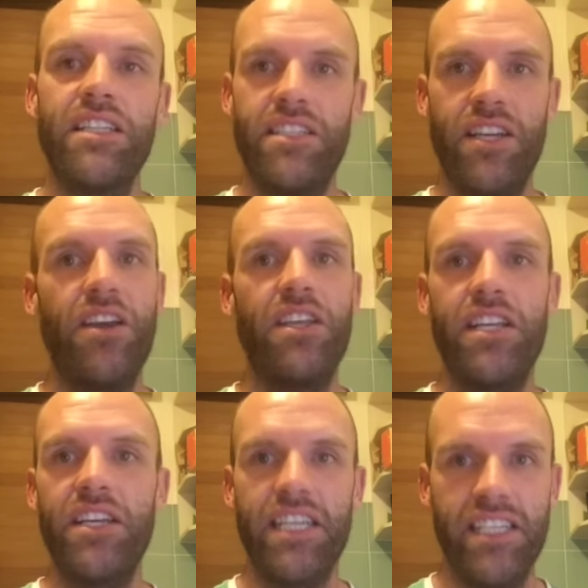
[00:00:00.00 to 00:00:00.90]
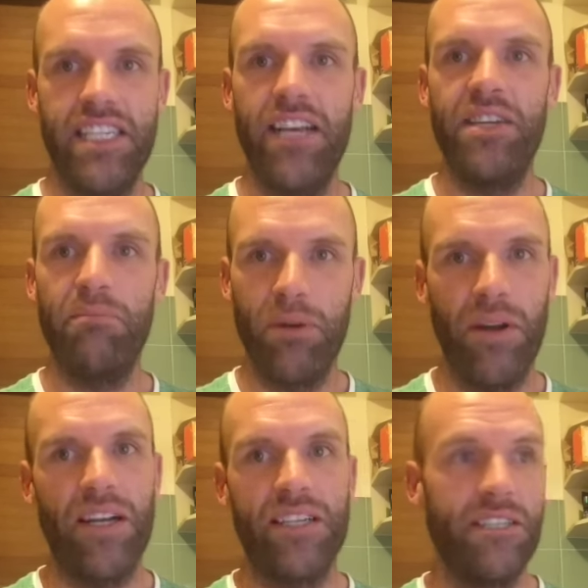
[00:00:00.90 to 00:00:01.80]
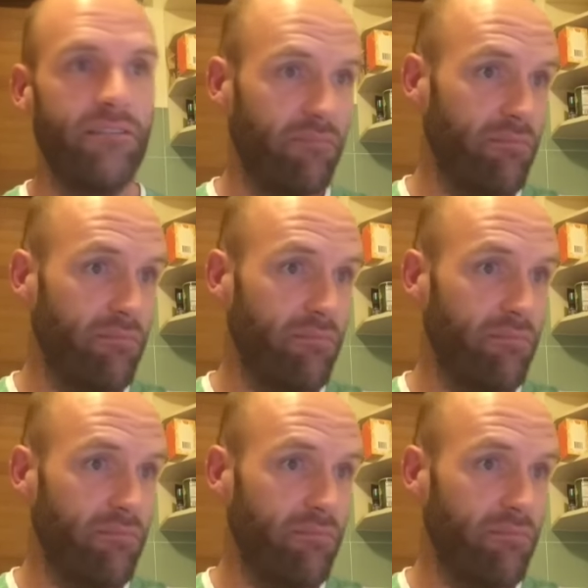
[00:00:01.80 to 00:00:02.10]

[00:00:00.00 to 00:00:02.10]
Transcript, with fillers: so that you can sell your products.